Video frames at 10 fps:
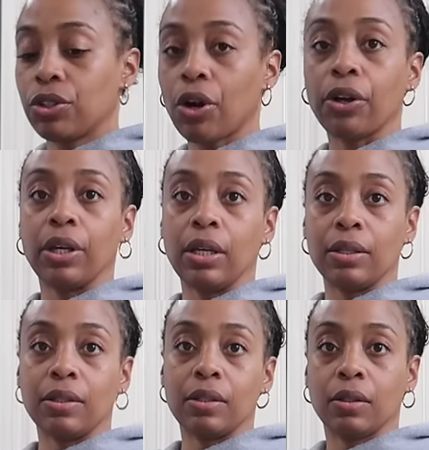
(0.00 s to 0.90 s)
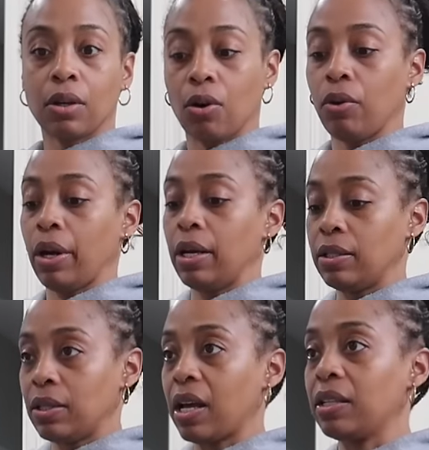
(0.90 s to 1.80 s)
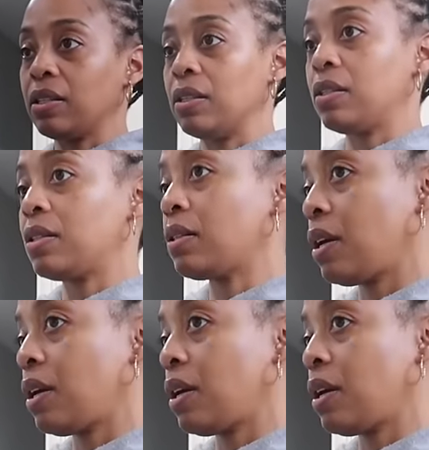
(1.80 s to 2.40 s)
turkey cold cut slices.